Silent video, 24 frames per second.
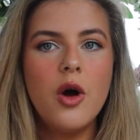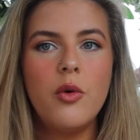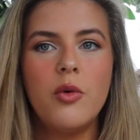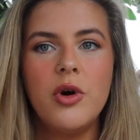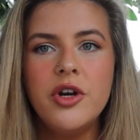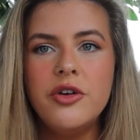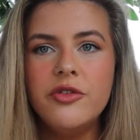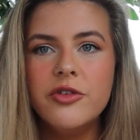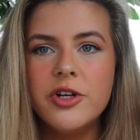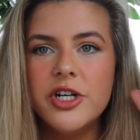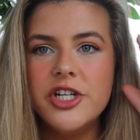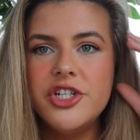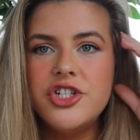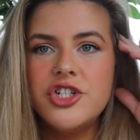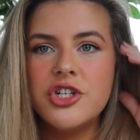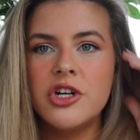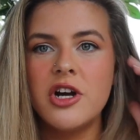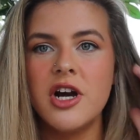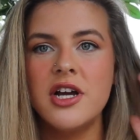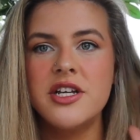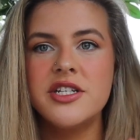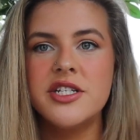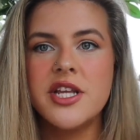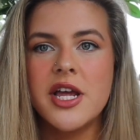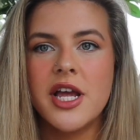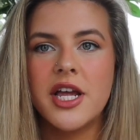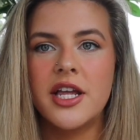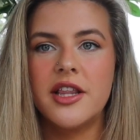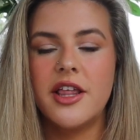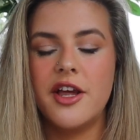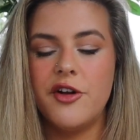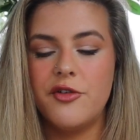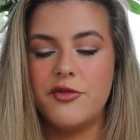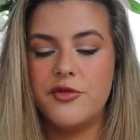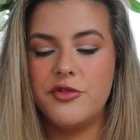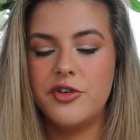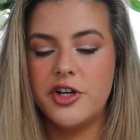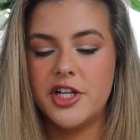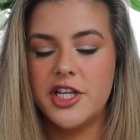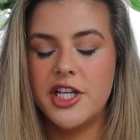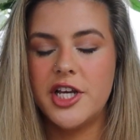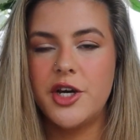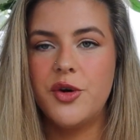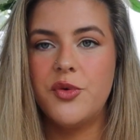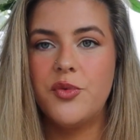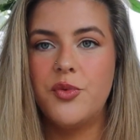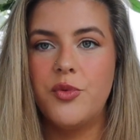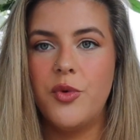want to read you guys something that
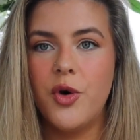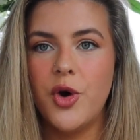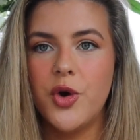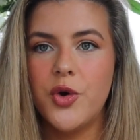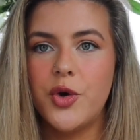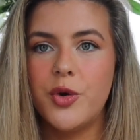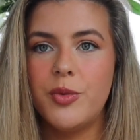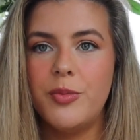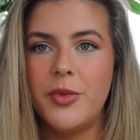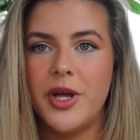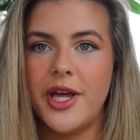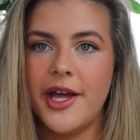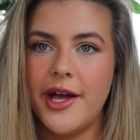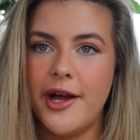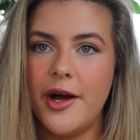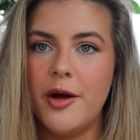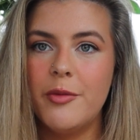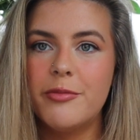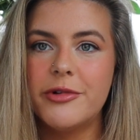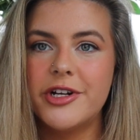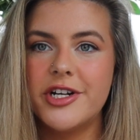really woke me up,